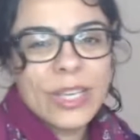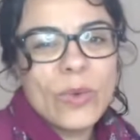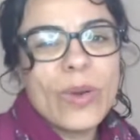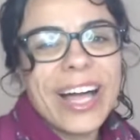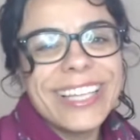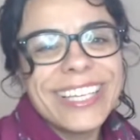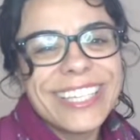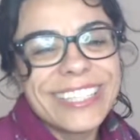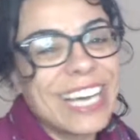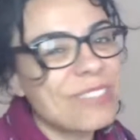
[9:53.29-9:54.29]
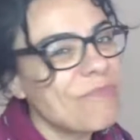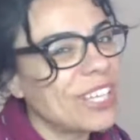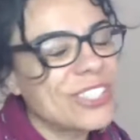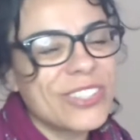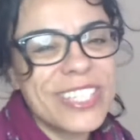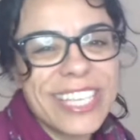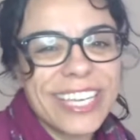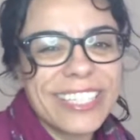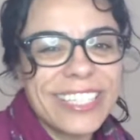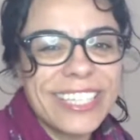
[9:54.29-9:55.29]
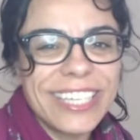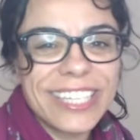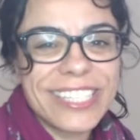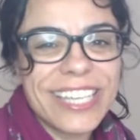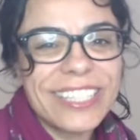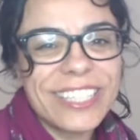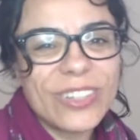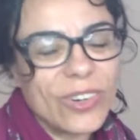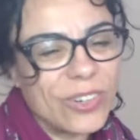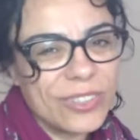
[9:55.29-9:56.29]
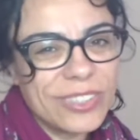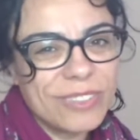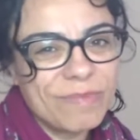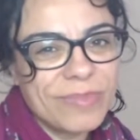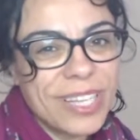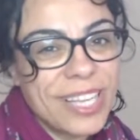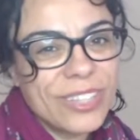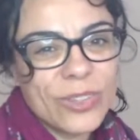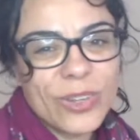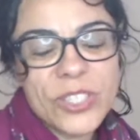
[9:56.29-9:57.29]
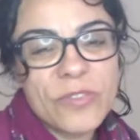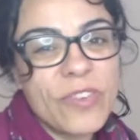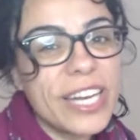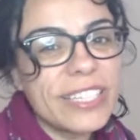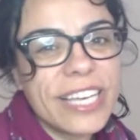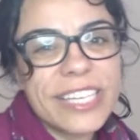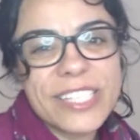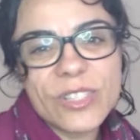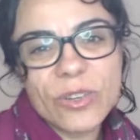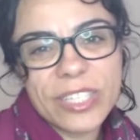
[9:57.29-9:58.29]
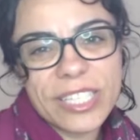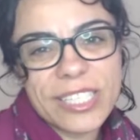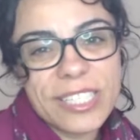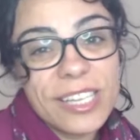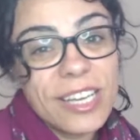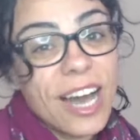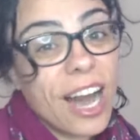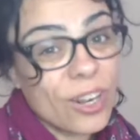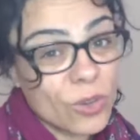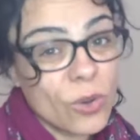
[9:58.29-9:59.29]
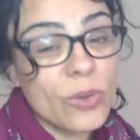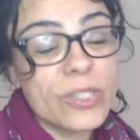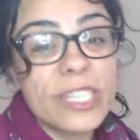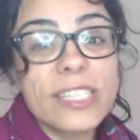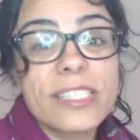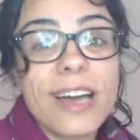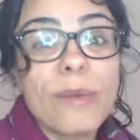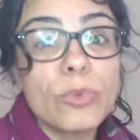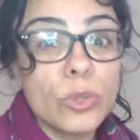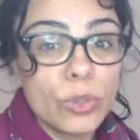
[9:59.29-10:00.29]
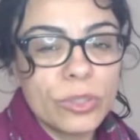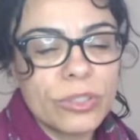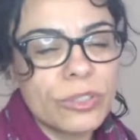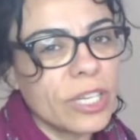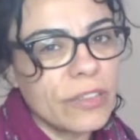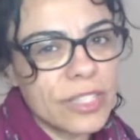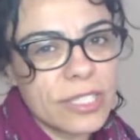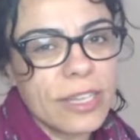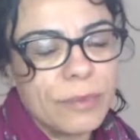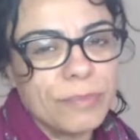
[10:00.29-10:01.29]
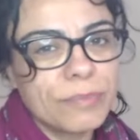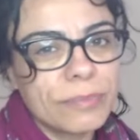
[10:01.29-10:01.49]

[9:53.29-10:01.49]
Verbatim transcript: Well, not much to say. He said it all. Those fairy tale stories are causing some youth to leave Islam.